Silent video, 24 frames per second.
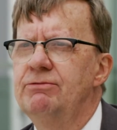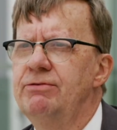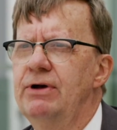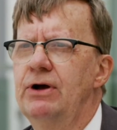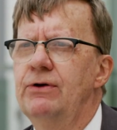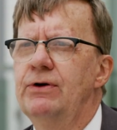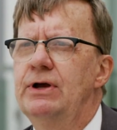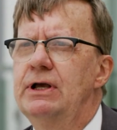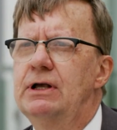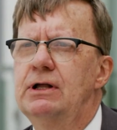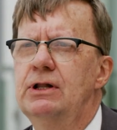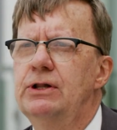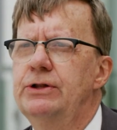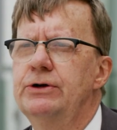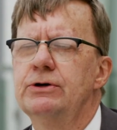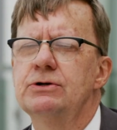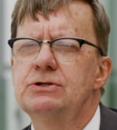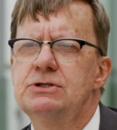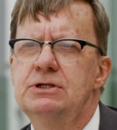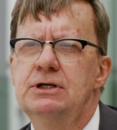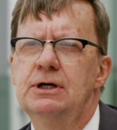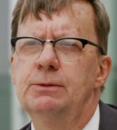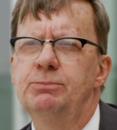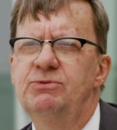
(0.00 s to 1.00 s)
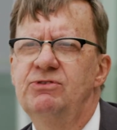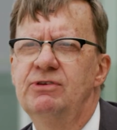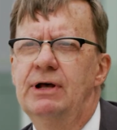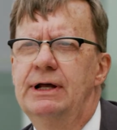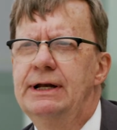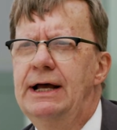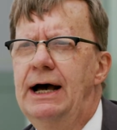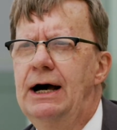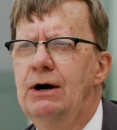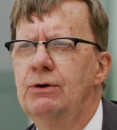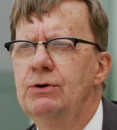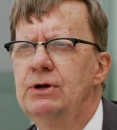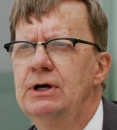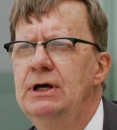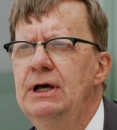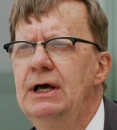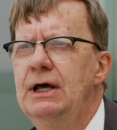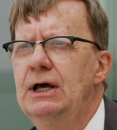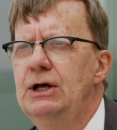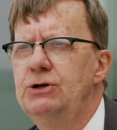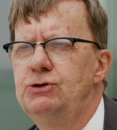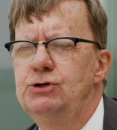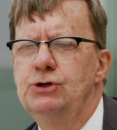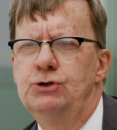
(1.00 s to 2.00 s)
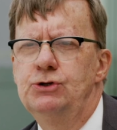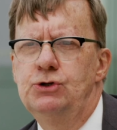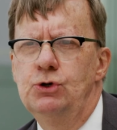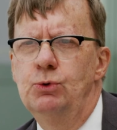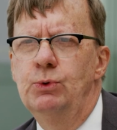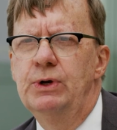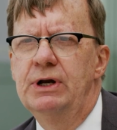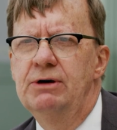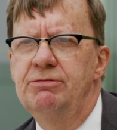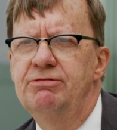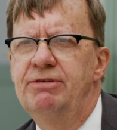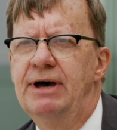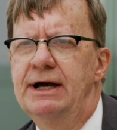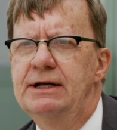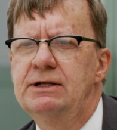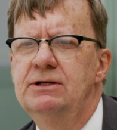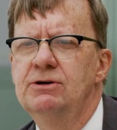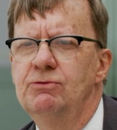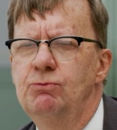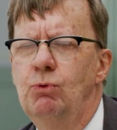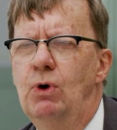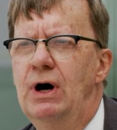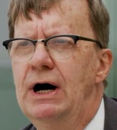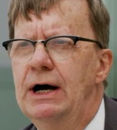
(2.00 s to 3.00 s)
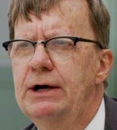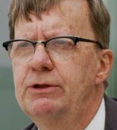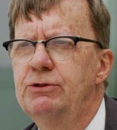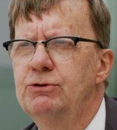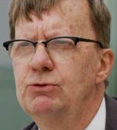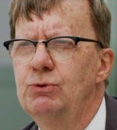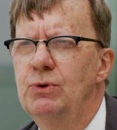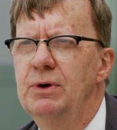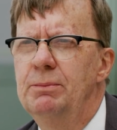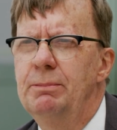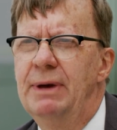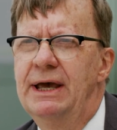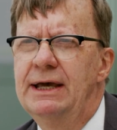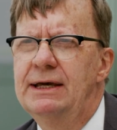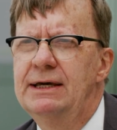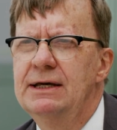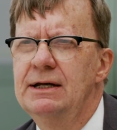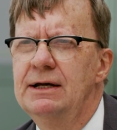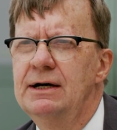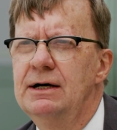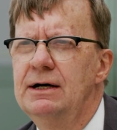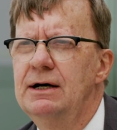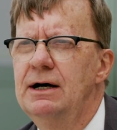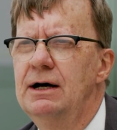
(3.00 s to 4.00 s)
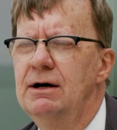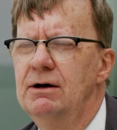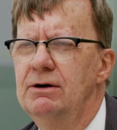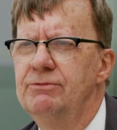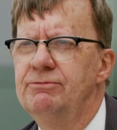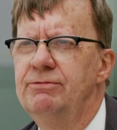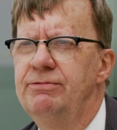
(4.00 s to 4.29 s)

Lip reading: very clear tips on how to do an effective walkthrough and make it a